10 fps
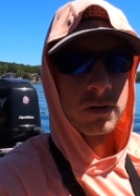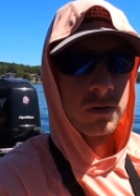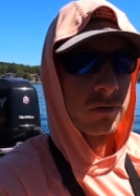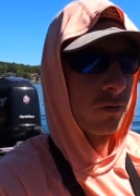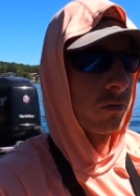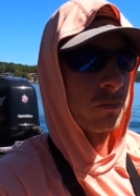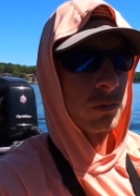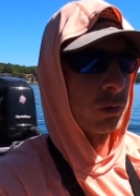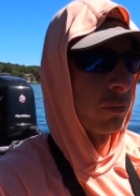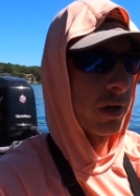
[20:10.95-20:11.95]
You can throw
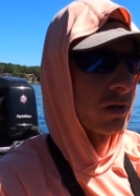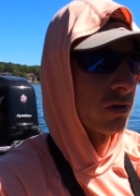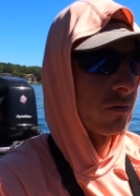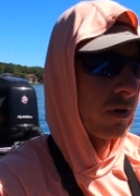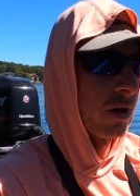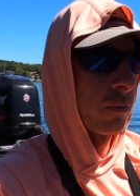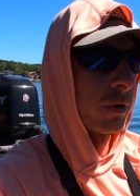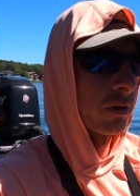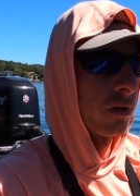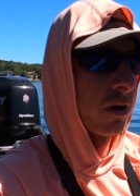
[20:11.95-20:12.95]
swim baits year round,
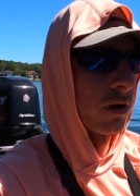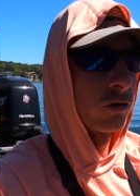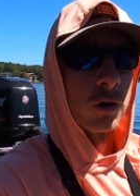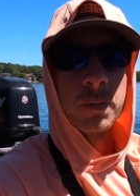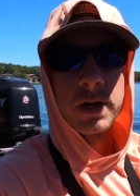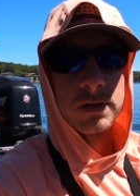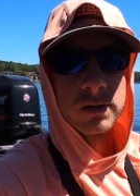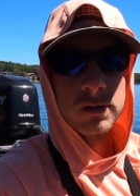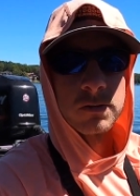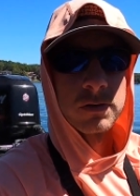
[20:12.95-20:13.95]
but uh, jerk baits
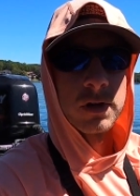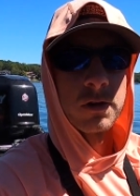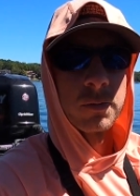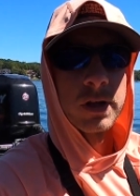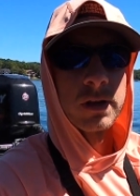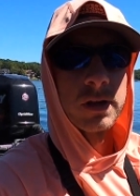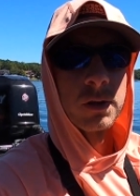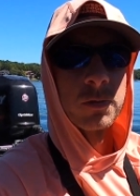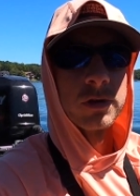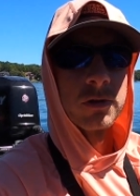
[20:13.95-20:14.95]
too is another big thing in
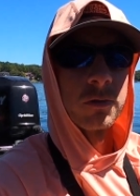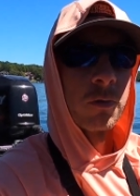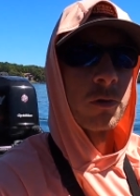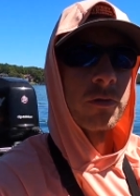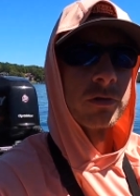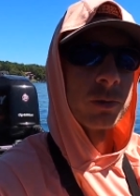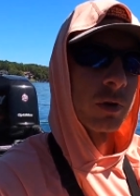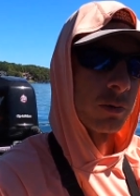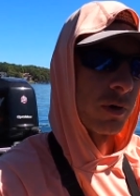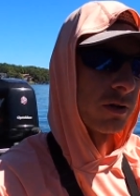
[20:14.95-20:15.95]
the winter, throwing over these
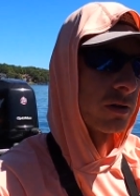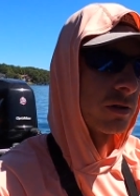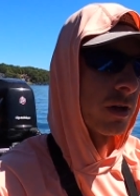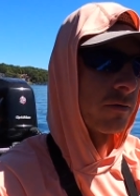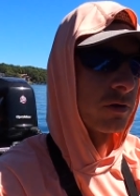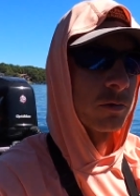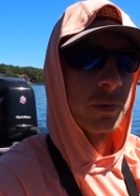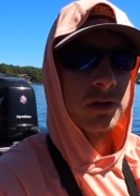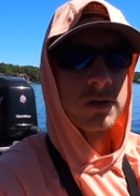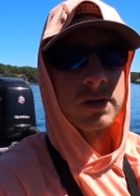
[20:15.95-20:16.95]
brush piles and stuff. So it's
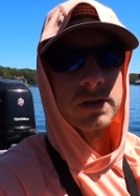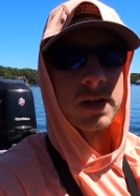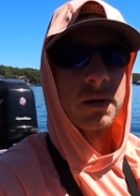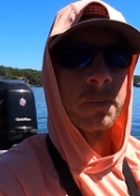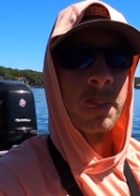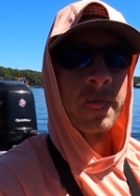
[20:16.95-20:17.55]
basically just like,